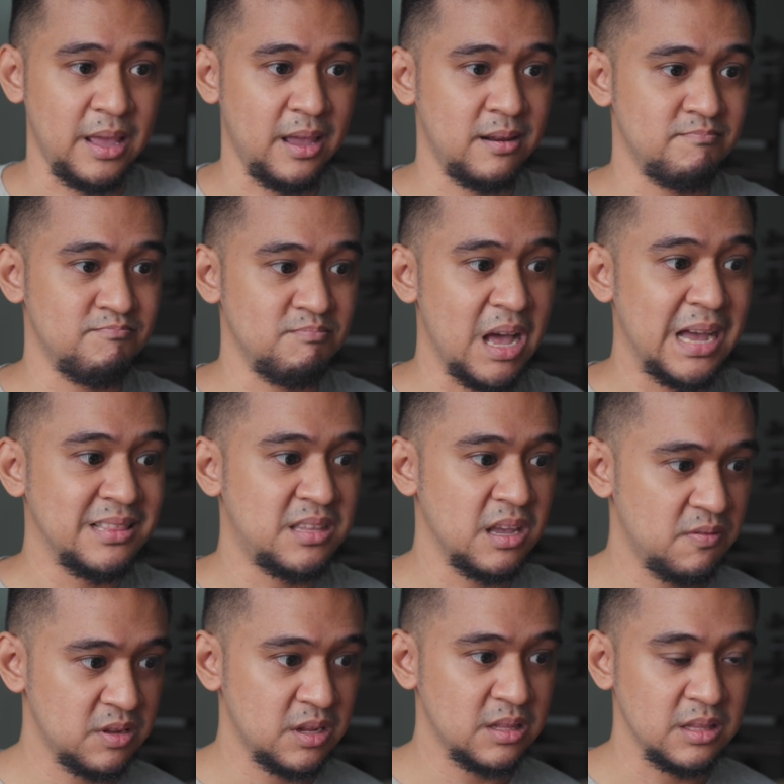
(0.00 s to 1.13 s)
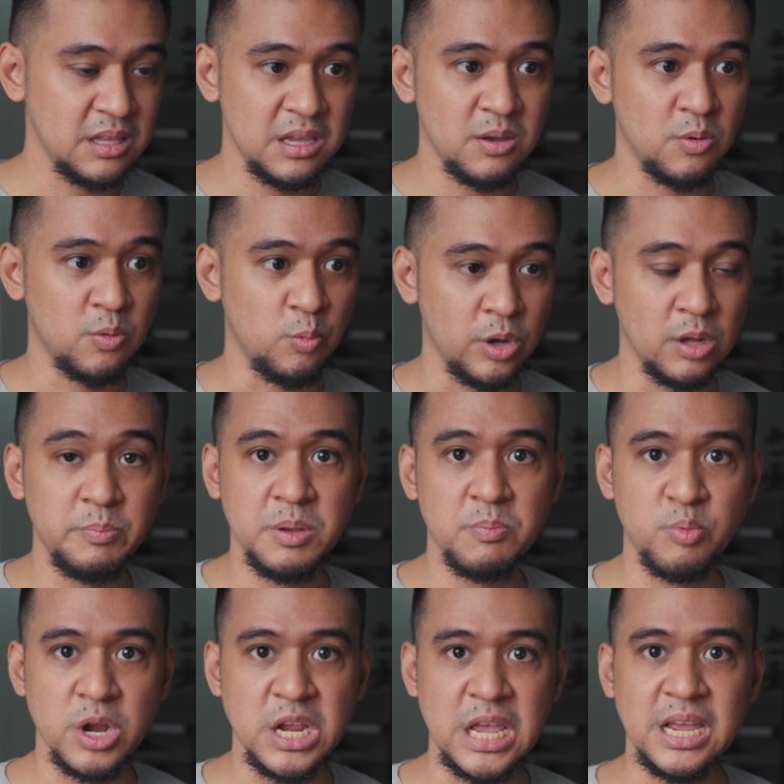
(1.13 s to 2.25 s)
And I definitely will be
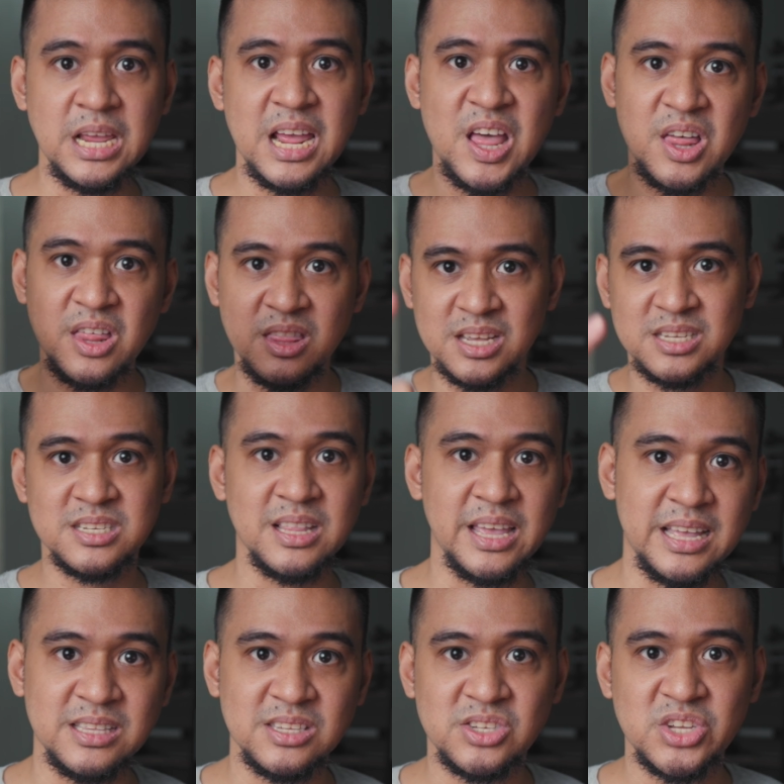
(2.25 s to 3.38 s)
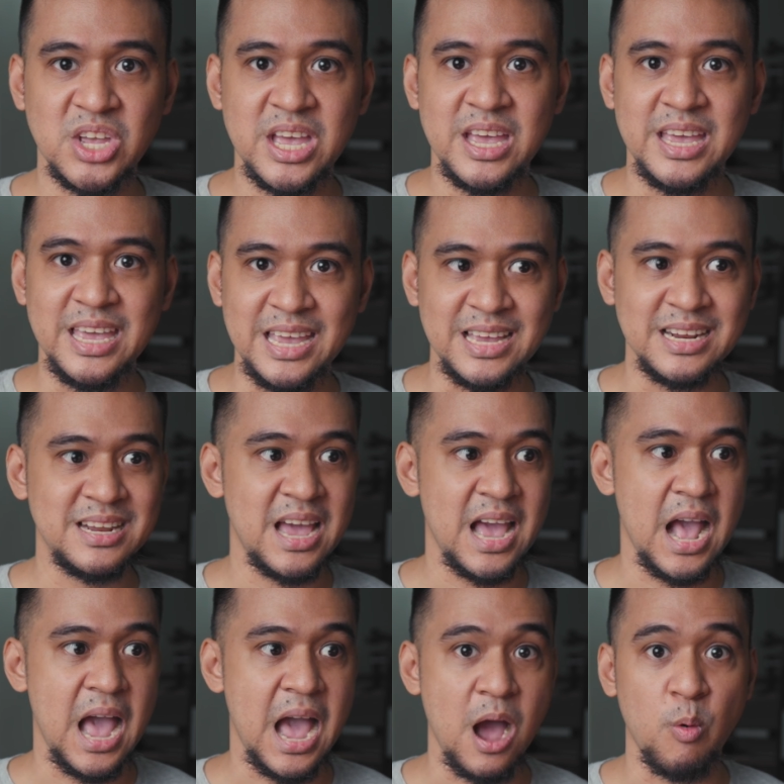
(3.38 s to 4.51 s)
bringing this lens in
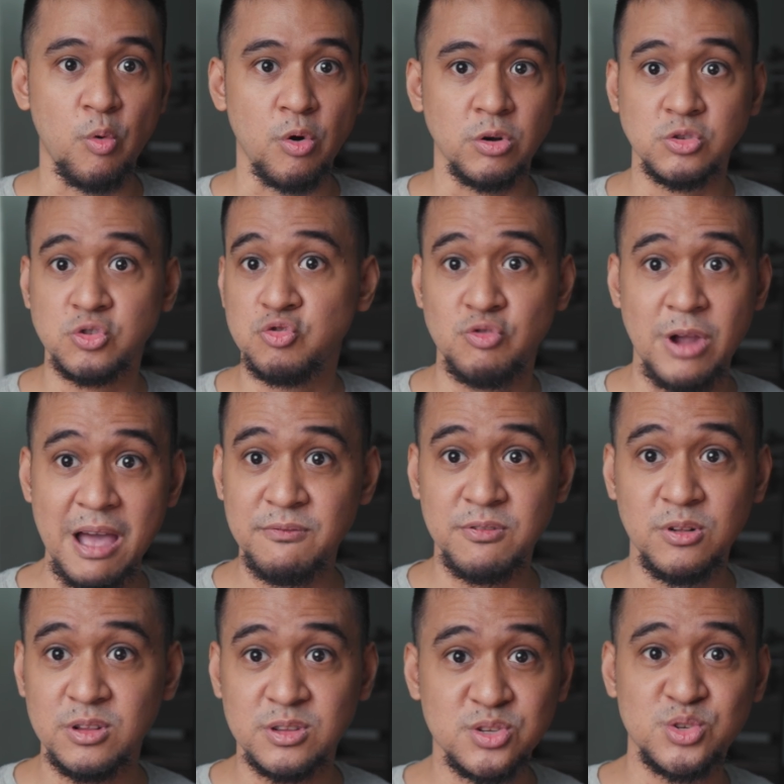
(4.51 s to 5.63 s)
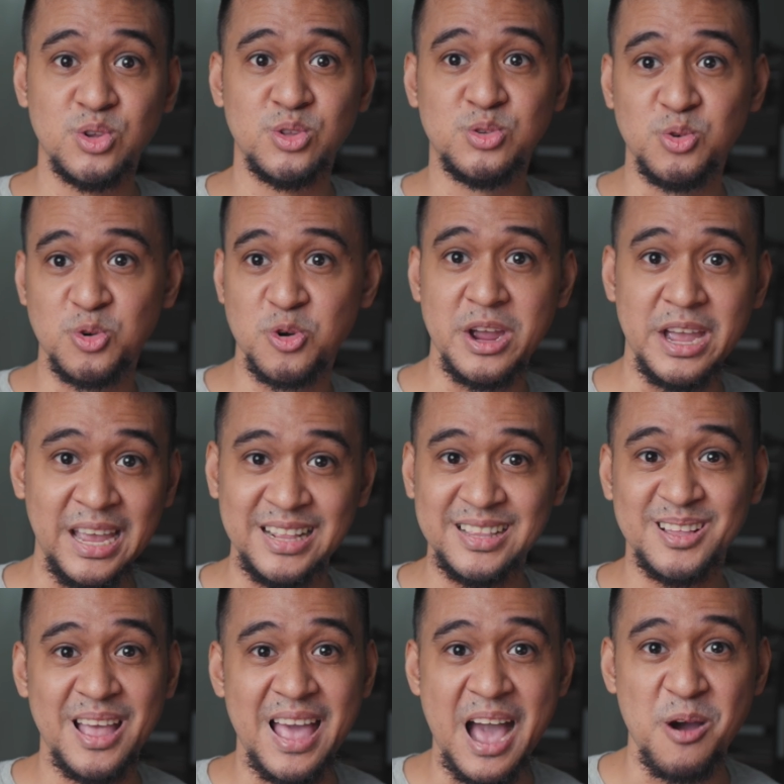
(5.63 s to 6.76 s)
our travels to create
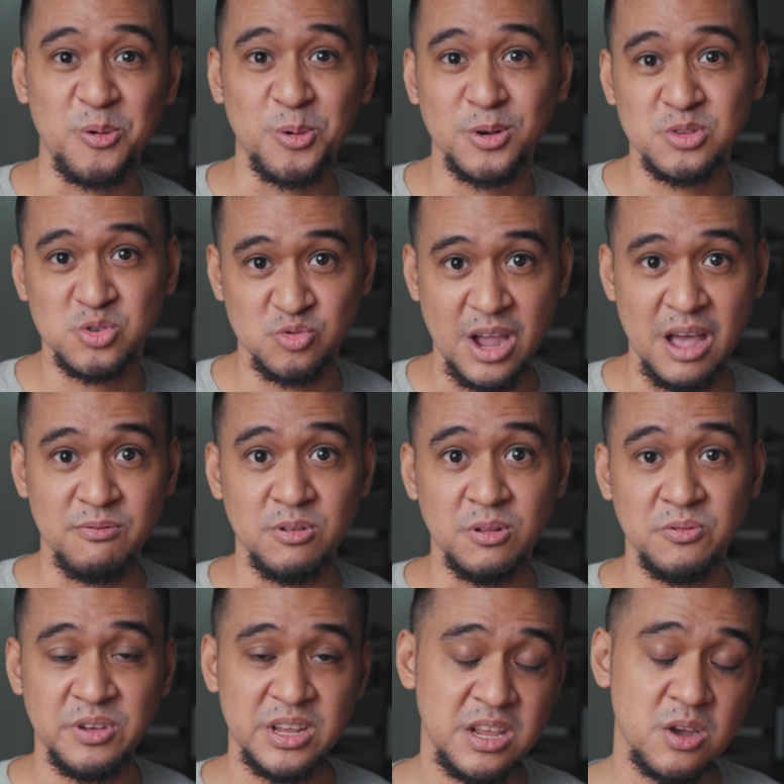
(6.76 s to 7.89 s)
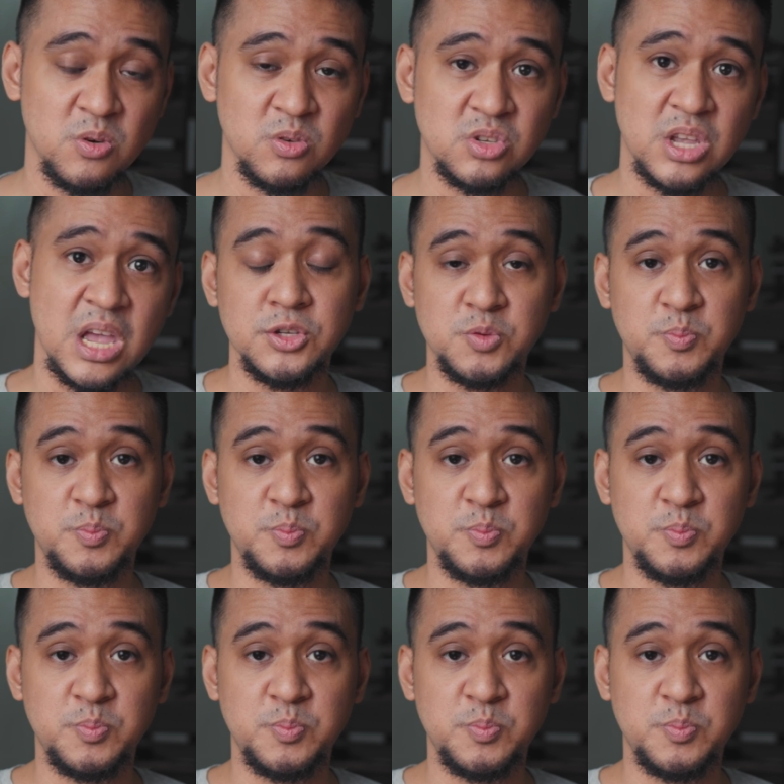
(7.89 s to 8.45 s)
our travel videos.